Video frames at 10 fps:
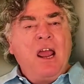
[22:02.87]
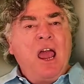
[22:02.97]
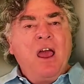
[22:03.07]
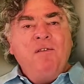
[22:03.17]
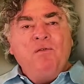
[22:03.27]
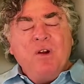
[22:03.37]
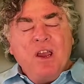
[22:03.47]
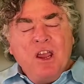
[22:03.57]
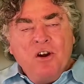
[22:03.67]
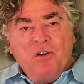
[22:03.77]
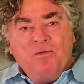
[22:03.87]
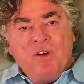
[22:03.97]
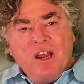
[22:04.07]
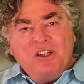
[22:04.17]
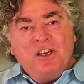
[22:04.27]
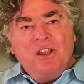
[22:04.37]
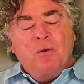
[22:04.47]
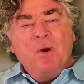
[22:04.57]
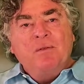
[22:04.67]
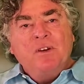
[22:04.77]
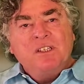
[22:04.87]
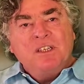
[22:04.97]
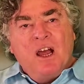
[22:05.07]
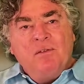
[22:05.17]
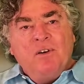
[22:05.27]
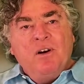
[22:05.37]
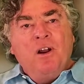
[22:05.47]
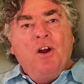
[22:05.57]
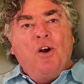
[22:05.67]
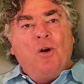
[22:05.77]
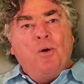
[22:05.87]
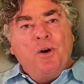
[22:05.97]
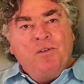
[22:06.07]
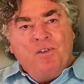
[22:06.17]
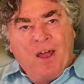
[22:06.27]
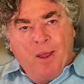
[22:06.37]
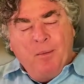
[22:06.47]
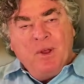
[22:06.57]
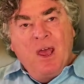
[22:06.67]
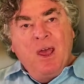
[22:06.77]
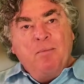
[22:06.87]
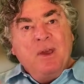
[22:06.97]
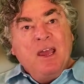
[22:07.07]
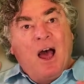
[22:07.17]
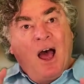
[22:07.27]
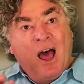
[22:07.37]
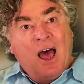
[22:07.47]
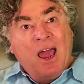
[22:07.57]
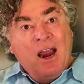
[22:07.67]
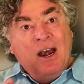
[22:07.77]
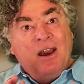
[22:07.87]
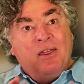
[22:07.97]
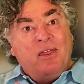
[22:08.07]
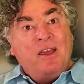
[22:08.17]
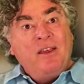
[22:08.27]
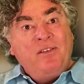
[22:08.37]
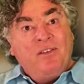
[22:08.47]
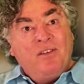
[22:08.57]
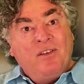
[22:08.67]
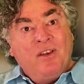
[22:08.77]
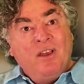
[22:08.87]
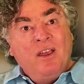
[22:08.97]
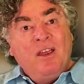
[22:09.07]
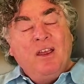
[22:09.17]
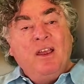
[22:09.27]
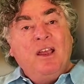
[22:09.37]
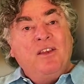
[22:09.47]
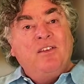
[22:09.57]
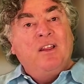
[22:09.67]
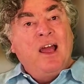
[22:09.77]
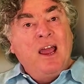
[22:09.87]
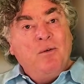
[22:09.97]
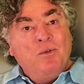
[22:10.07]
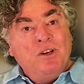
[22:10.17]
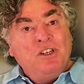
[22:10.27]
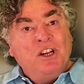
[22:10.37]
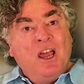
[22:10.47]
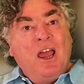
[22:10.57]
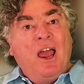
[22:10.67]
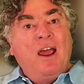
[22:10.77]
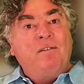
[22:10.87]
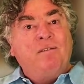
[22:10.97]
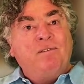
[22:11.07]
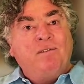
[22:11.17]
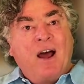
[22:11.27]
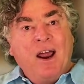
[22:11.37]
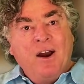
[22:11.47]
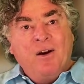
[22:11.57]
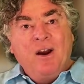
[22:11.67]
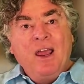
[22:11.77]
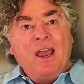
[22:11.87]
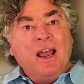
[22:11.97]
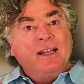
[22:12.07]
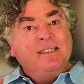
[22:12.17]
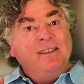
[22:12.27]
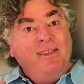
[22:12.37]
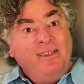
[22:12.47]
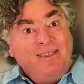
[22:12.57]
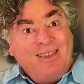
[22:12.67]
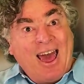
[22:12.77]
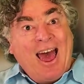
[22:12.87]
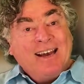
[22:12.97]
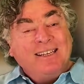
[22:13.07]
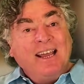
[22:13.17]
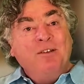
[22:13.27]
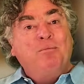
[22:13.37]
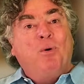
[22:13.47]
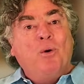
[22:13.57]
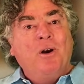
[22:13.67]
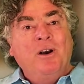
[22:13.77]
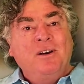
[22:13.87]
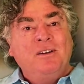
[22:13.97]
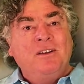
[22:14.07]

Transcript: every innovation that we have discovered or developed, behind this is language and fire. It's that important.